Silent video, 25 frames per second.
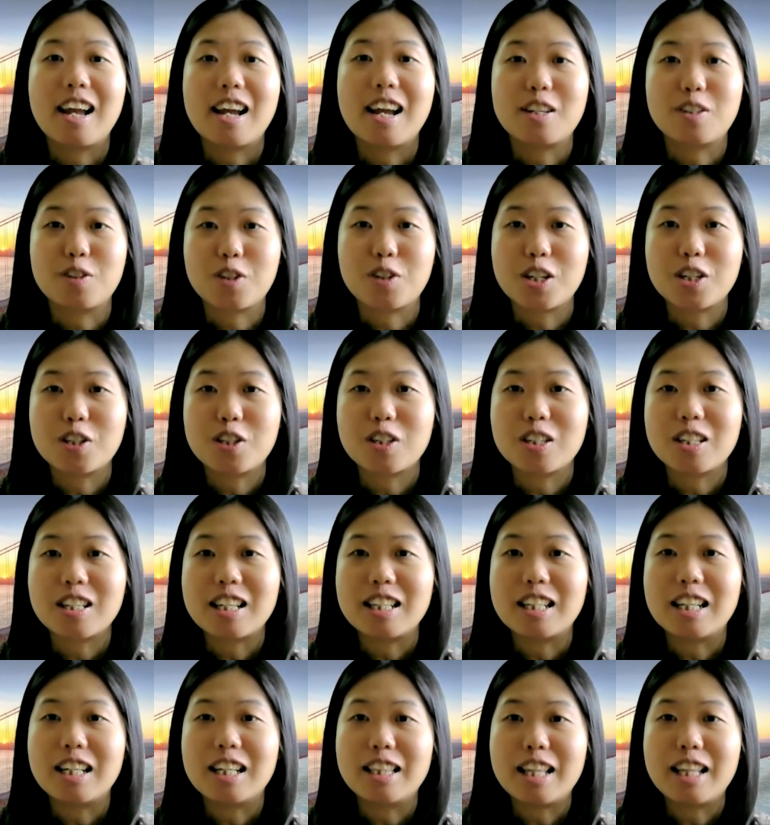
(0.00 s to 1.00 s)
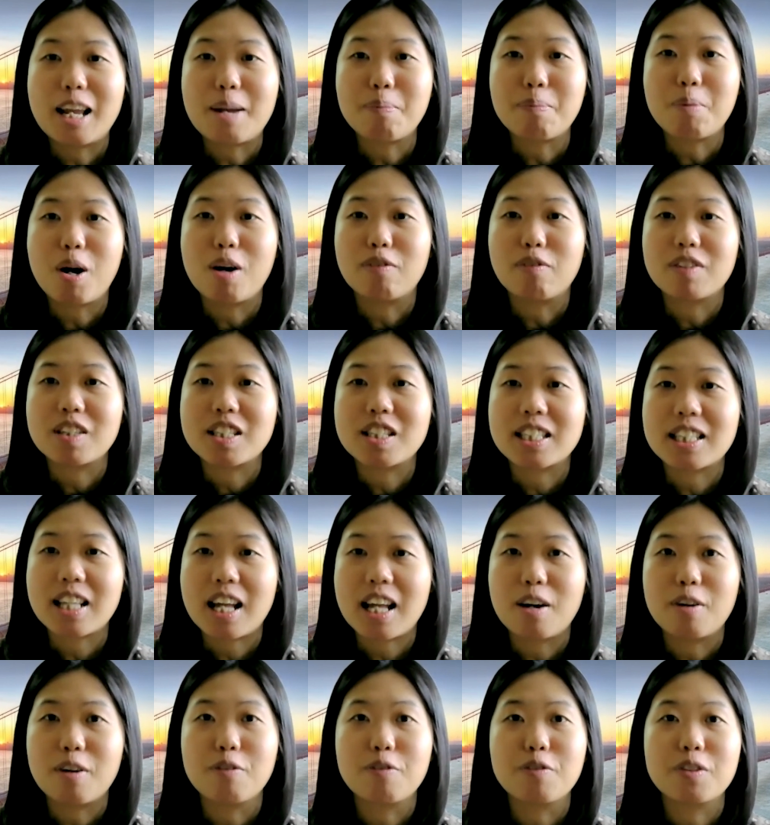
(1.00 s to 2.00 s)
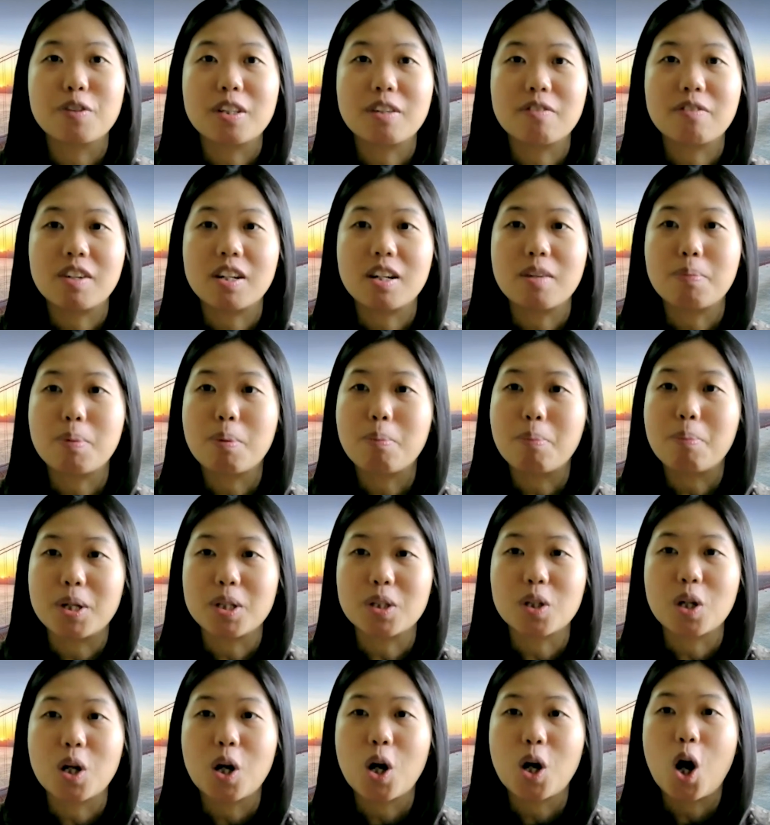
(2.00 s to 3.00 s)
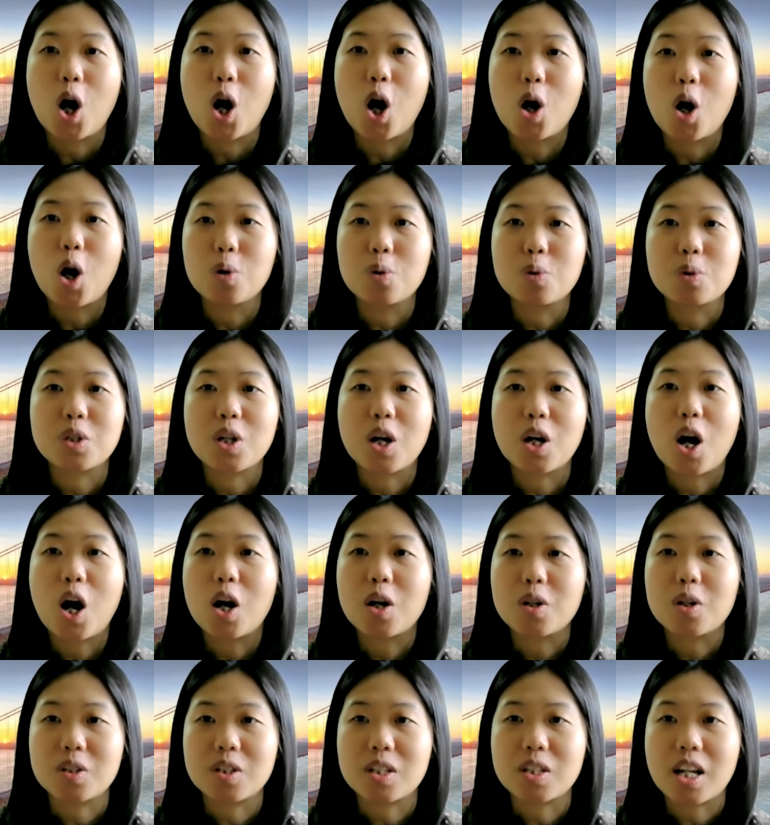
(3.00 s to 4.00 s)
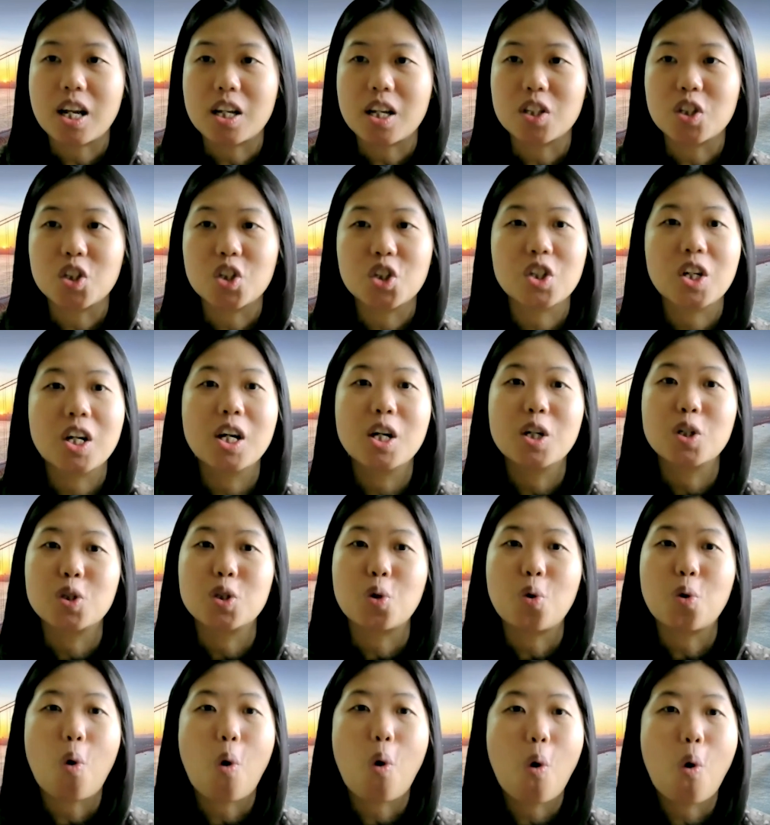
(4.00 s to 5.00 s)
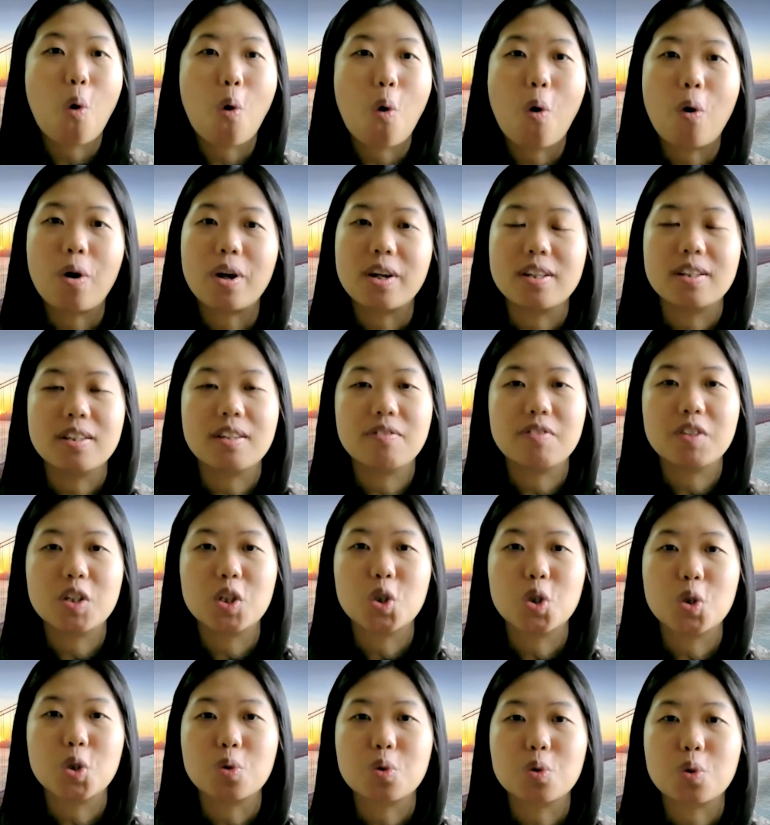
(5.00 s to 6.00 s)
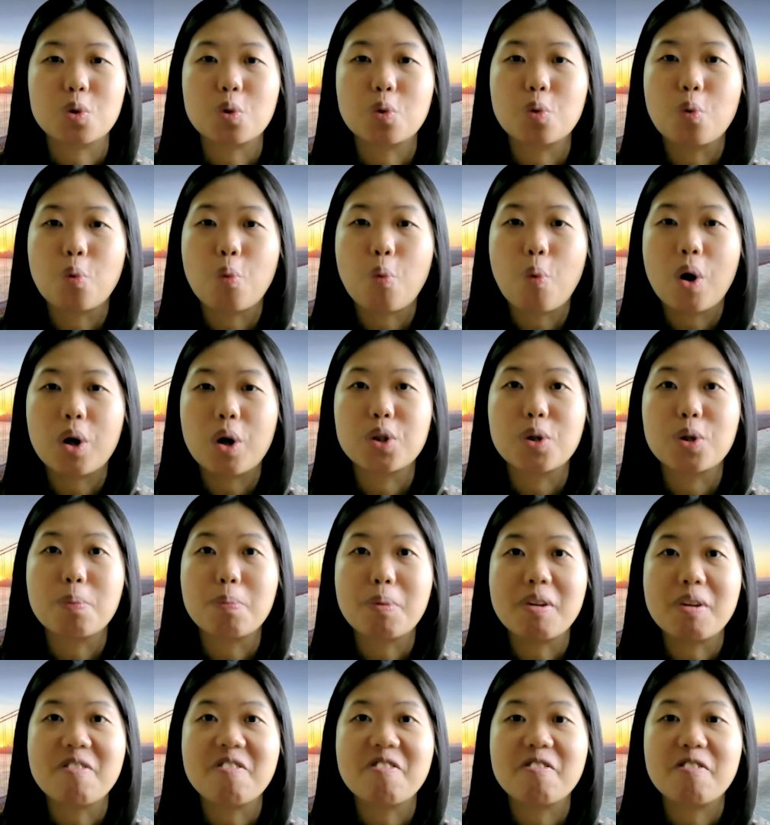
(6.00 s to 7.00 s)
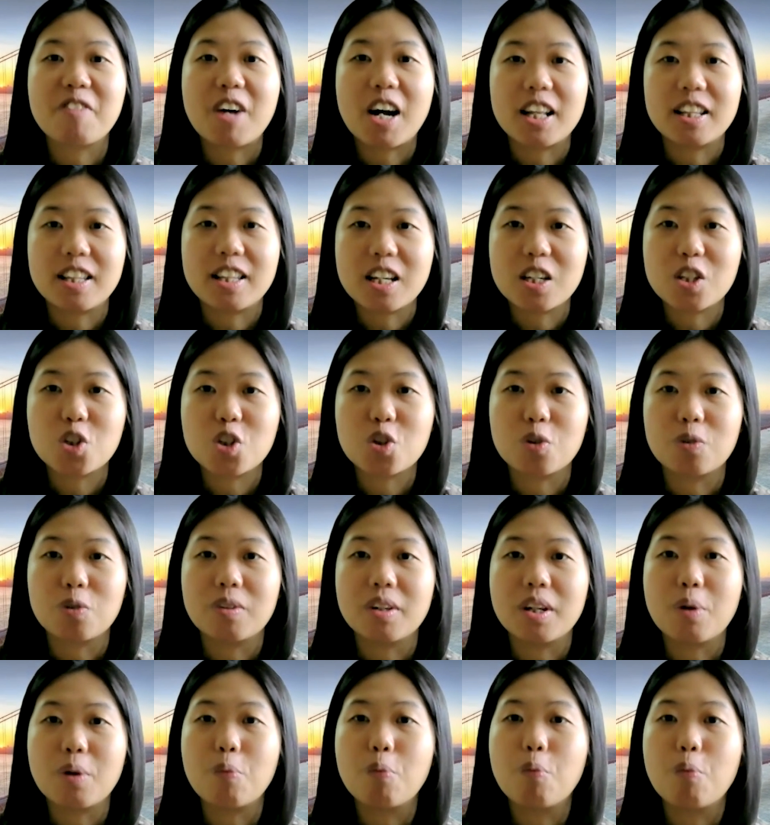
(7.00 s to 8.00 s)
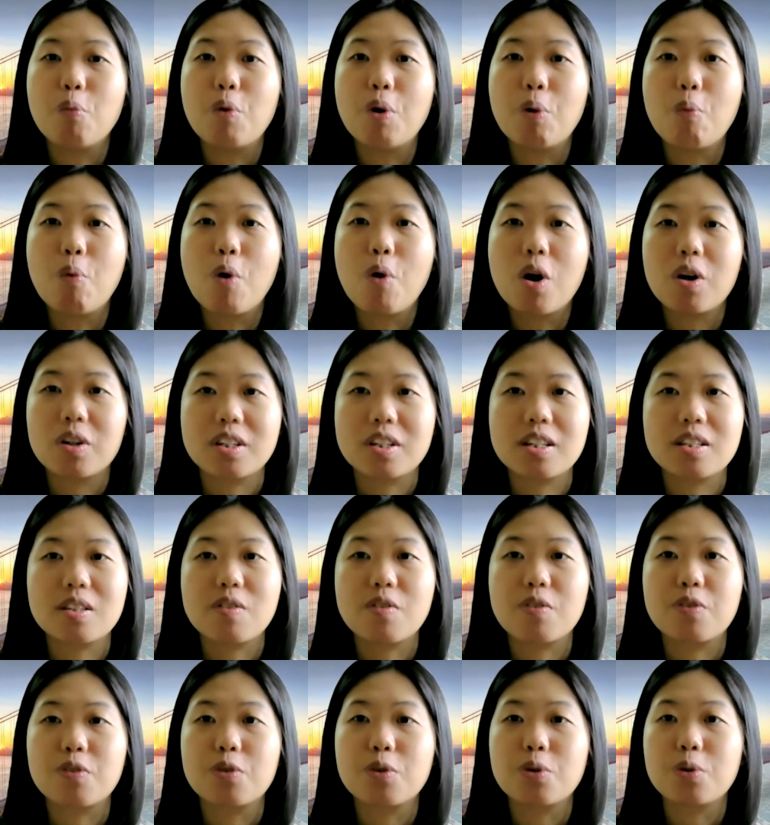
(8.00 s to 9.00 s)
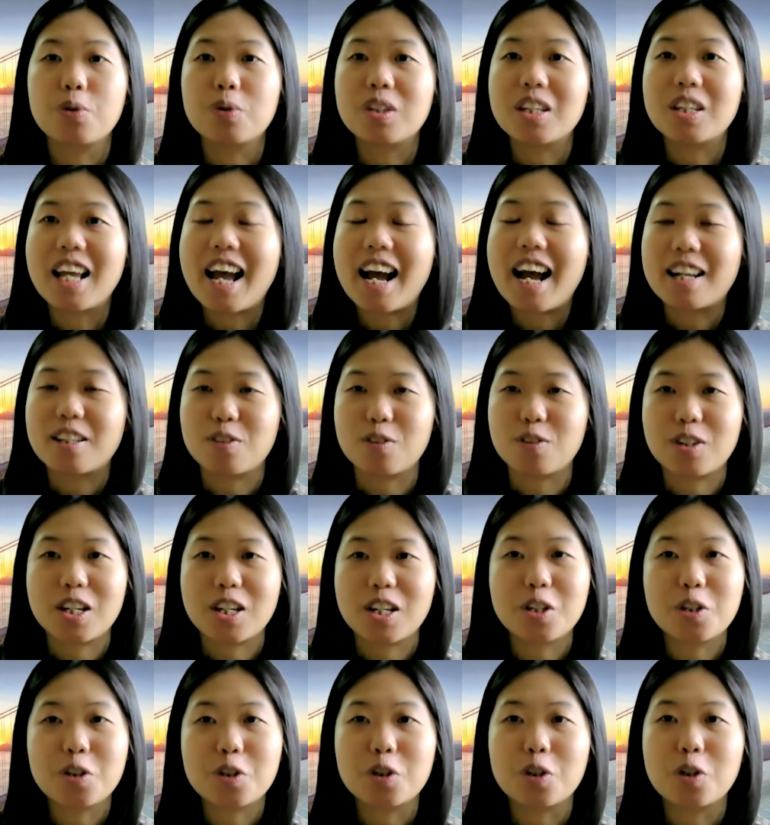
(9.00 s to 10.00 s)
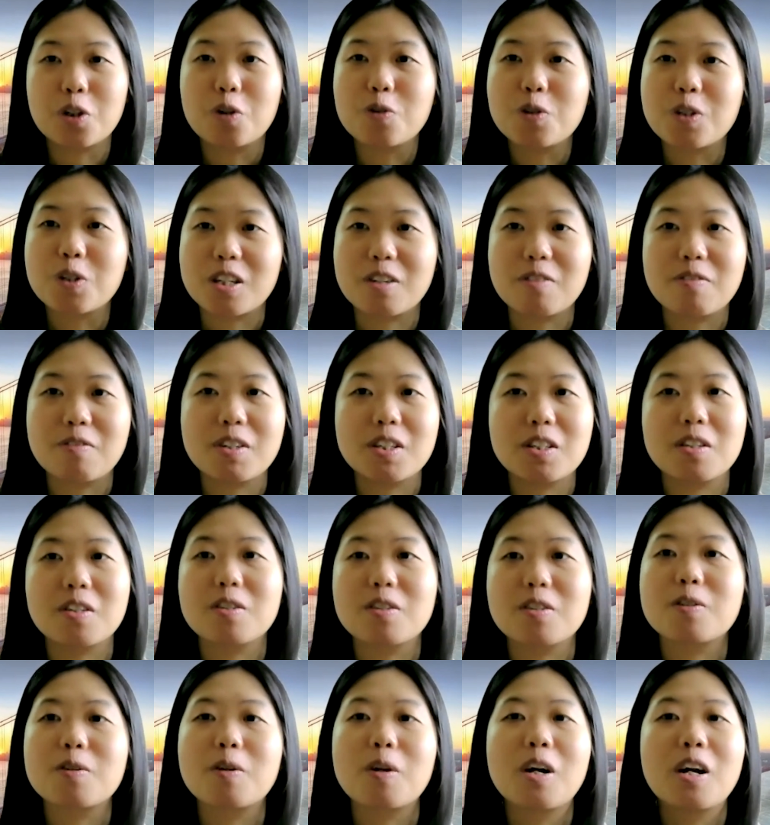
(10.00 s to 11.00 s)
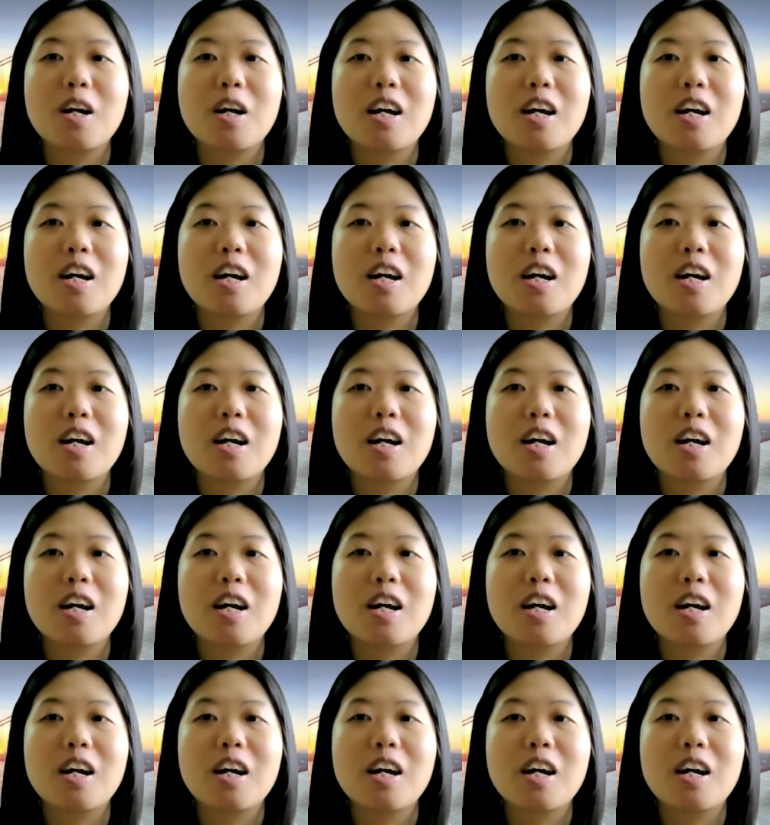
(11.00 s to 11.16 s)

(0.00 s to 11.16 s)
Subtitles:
education in the name of self-development holds hostage to all individuals who want to be financially rewarded through the educational services.